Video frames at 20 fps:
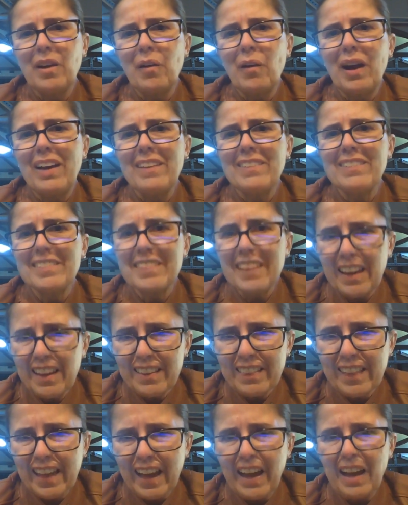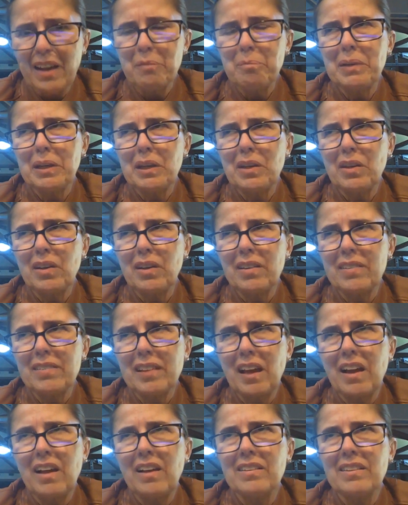Now, I say that
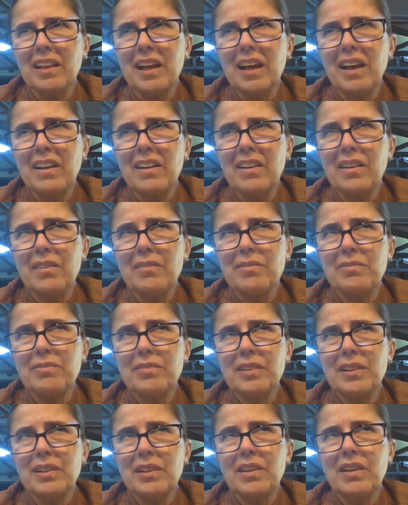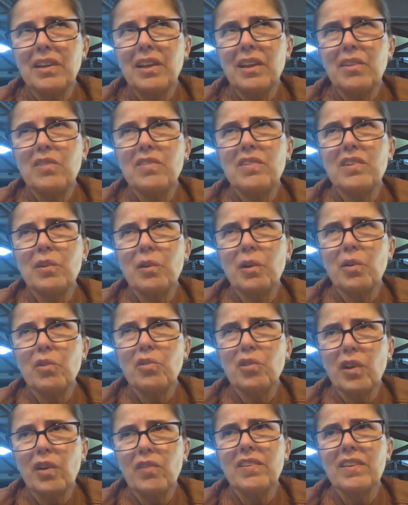because a lot of
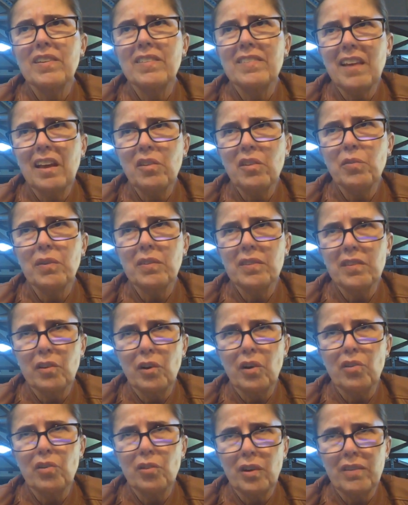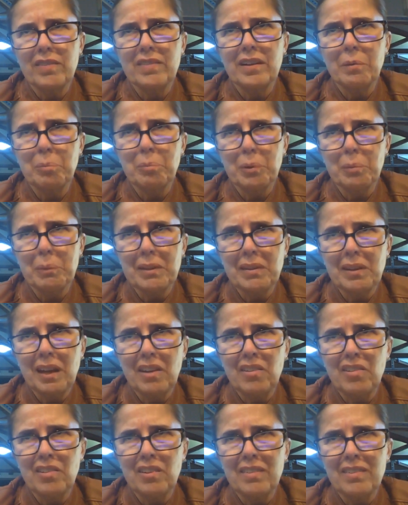successful zero trust
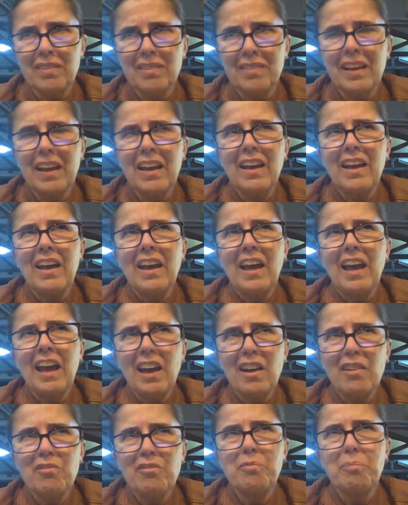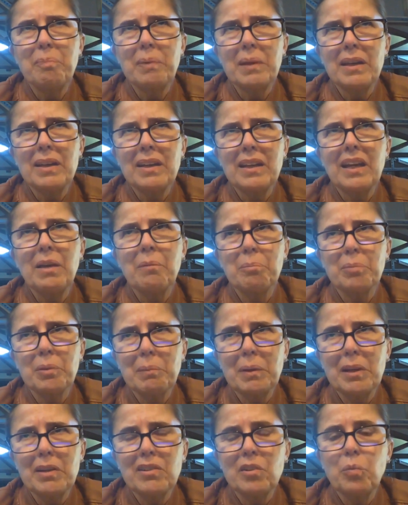implementations have been
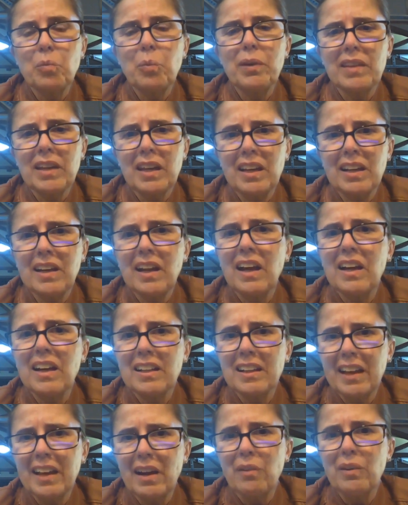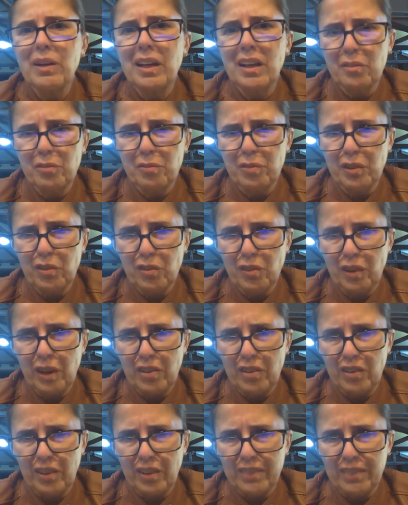implemented within a cloud
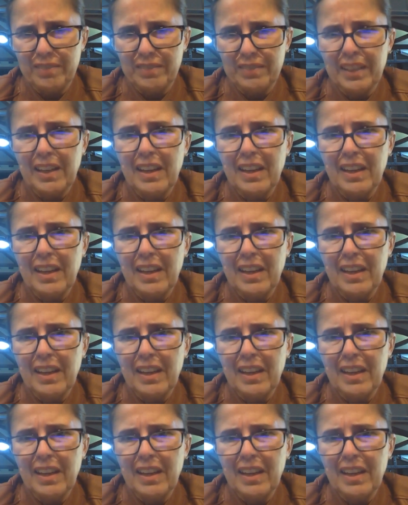infrastructure.